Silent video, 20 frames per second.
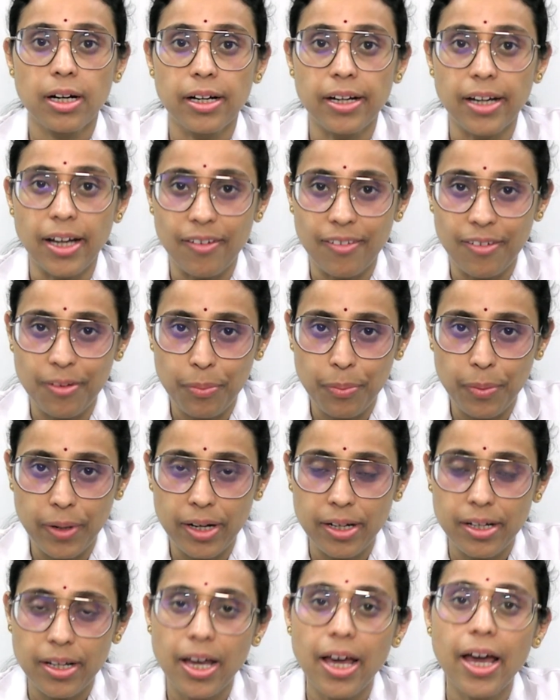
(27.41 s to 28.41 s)

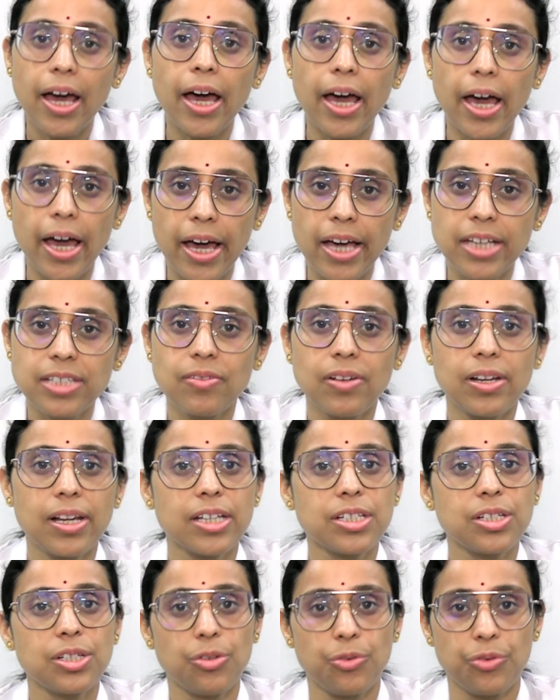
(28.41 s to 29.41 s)
development, as well
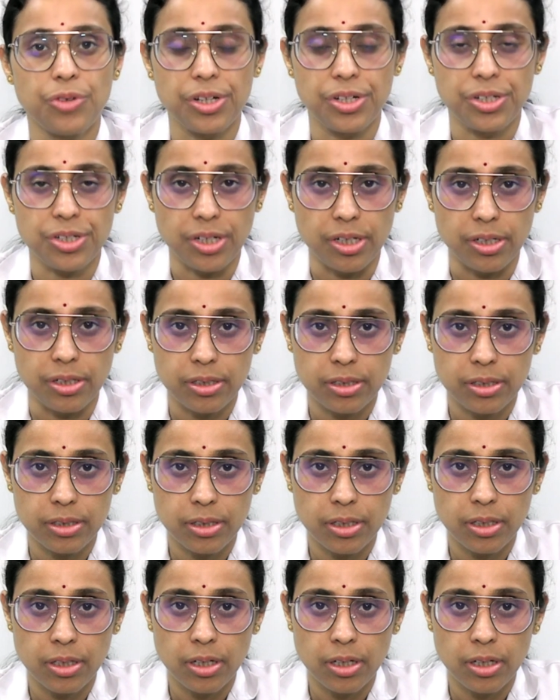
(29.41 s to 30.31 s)
as nutrition.